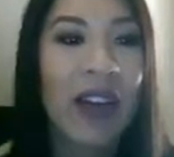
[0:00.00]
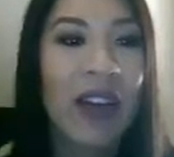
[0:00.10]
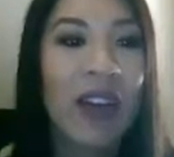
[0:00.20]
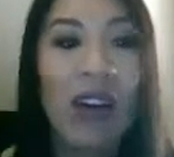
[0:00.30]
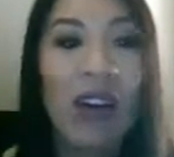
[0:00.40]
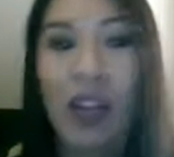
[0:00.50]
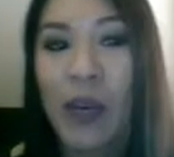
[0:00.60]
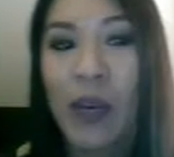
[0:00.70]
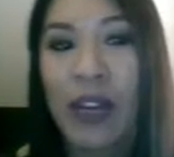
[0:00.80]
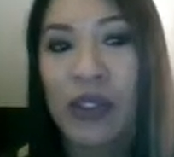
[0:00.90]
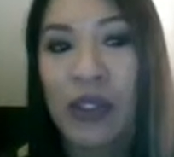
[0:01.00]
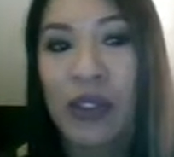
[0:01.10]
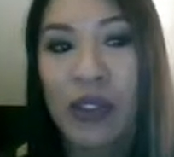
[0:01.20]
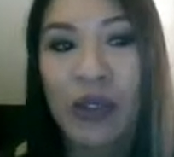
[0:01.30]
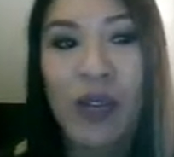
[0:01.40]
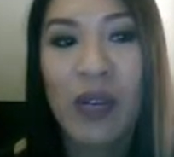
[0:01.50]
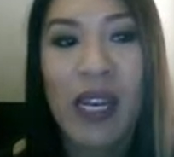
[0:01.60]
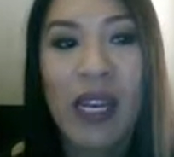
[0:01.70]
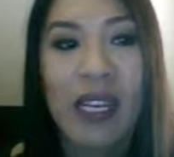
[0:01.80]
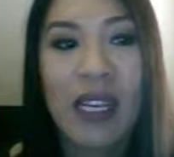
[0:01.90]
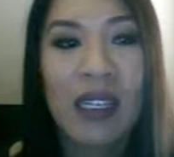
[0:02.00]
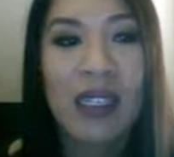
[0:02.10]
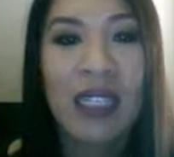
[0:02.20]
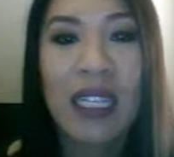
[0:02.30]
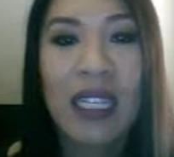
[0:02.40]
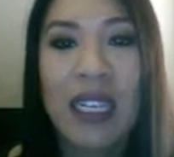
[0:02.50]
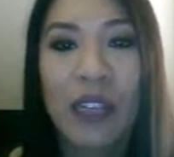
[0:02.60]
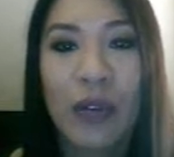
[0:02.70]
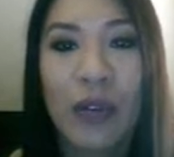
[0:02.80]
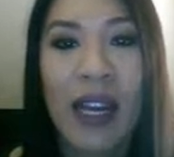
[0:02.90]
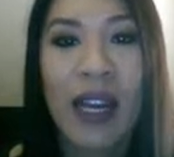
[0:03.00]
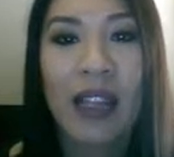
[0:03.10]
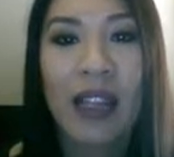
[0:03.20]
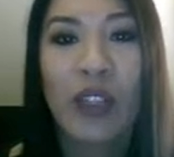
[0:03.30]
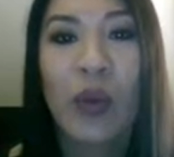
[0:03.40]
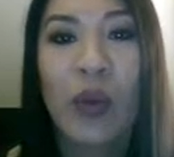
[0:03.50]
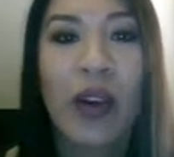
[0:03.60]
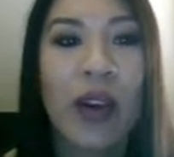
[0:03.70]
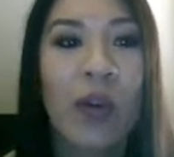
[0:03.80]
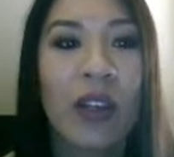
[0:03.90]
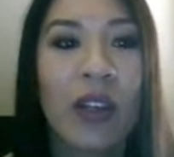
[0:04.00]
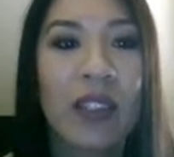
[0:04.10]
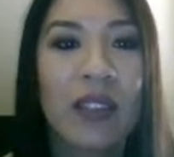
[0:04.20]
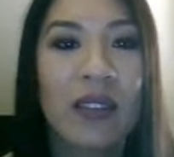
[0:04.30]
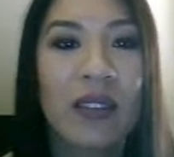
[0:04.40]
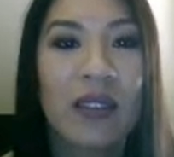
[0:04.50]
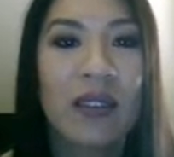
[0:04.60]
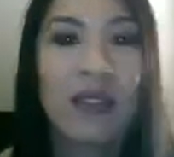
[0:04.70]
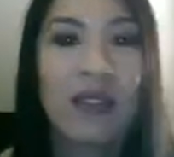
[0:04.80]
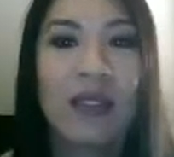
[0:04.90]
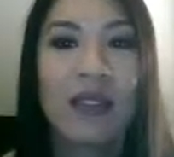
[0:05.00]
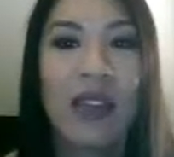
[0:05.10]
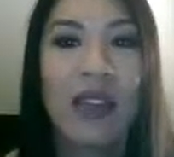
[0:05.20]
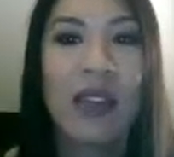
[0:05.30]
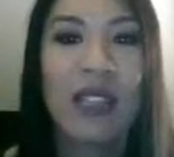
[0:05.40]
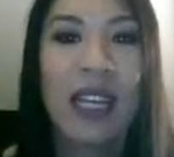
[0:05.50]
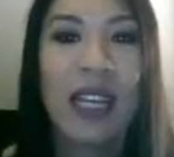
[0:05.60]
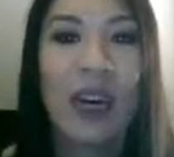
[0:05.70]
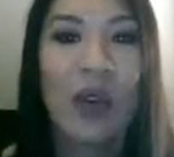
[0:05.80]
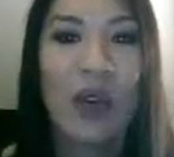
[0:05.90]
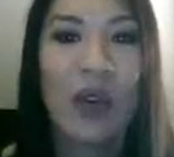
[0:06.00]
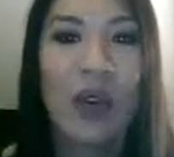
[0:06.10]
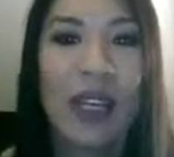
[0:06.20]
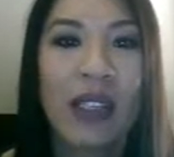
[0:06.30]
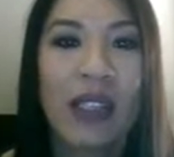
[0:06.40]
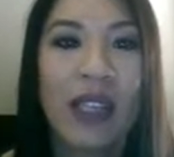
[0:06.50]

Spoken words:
And then all I would have to do is click and drag to where I want it. And that's how you get